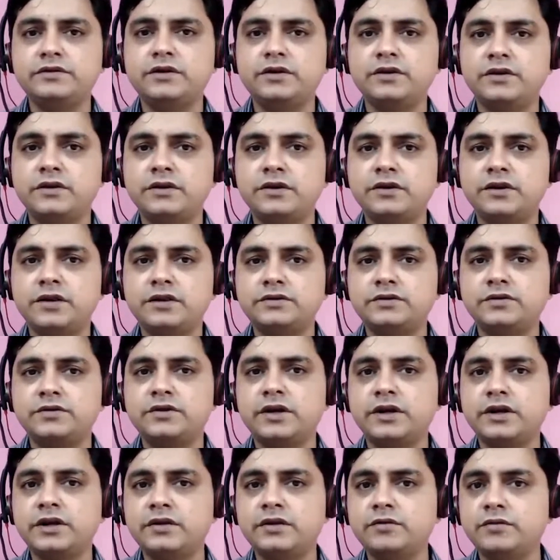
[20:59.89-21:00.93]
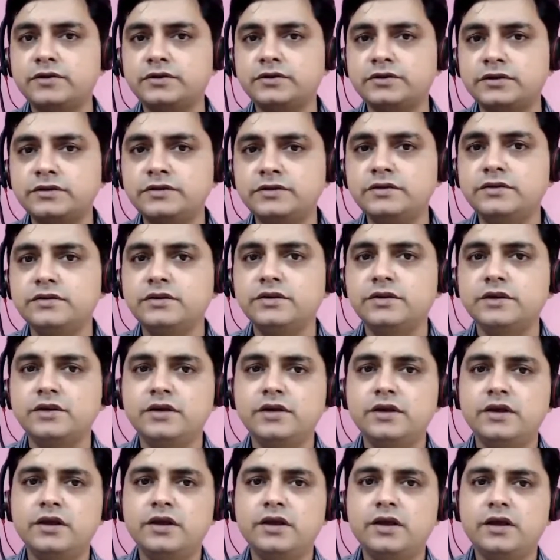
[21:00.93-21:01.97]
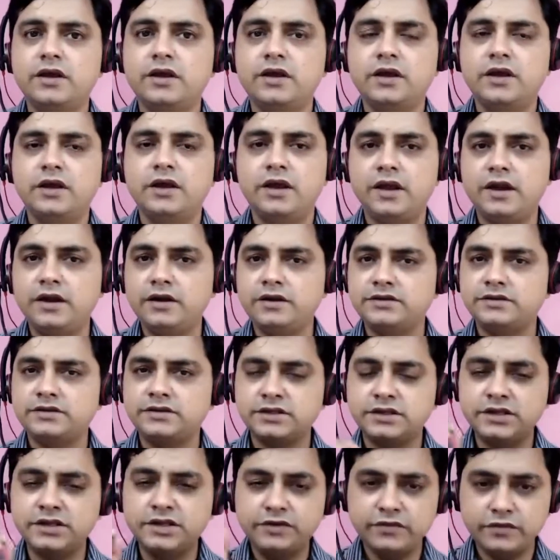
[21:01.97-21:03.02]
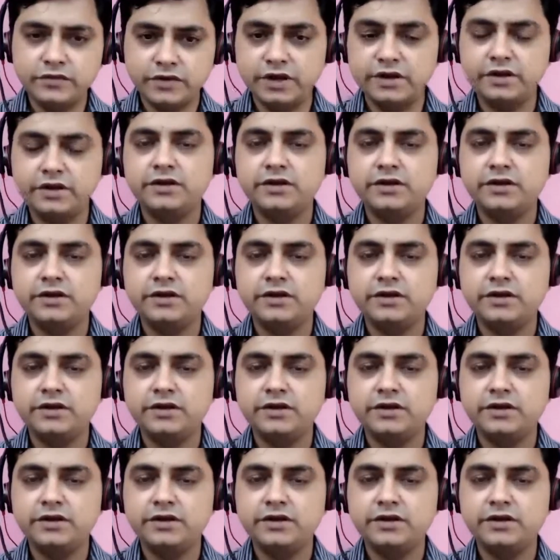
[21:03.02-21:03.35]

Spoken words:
and rest of negative emotions, and significant